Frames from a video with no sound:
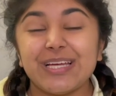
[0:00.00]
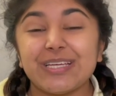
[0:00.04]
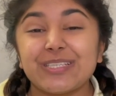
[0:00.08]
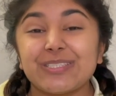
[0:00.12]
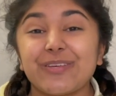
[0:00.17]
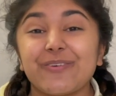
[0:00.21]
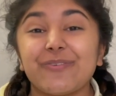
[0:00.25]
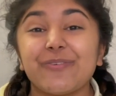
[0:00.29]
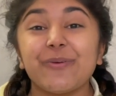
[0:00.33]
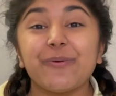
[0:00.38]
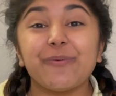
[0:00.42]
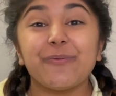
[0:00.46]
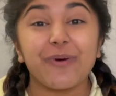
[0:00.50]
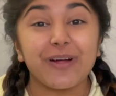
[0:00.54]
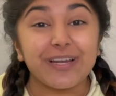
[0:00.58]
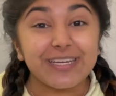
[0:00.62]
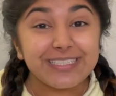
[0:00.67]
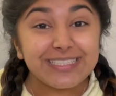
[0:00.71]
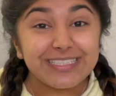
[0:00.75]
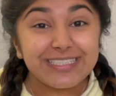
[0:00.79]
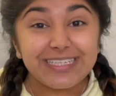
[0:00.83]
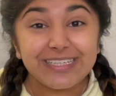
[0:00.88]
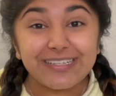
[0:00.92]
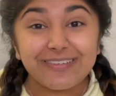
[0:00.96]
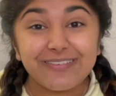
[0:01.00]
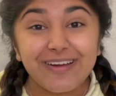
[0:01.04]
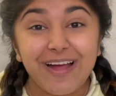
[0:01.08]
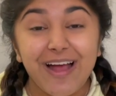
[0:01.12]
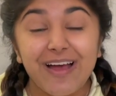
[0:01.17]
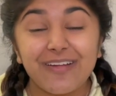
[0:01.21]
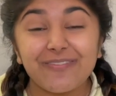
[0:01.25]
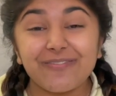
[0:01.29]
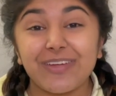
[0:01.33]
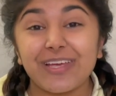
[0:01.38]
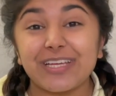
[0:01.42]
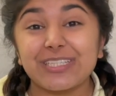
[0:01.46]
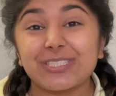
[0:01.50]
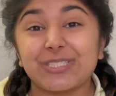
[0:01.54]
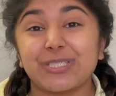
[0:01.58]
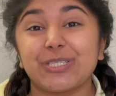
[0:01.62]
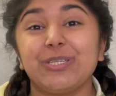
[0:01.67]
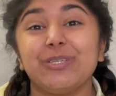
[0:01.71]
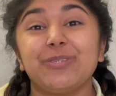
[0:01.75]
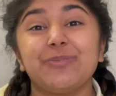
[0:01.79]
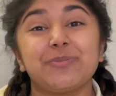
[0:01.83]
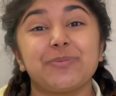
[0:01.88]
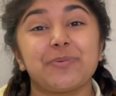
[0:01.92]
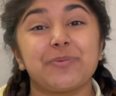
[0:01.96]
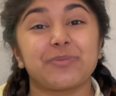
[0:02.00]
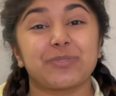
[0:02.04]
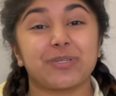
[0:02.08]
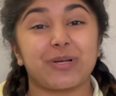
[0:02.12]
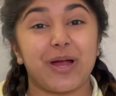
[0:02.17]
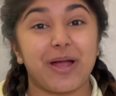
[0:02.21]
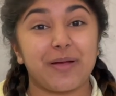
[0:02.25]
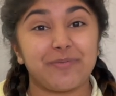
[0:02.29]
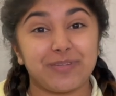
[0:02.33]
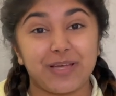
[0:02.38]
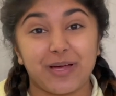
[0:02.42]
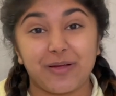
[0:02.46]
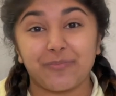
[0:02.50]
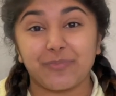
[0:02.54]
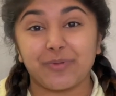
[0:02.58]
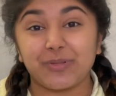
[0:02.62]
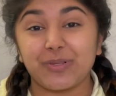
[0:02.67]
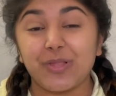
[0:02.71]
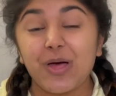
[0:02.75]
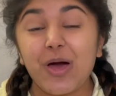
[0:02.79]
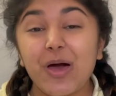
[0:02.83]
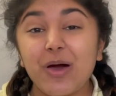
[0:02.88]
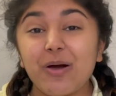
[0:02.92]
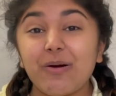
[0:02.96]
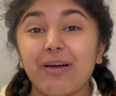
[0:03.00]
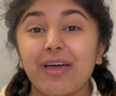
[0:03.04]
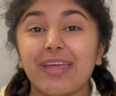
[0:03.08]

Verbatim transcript: So if you want to stick around, make sure you subscribe down below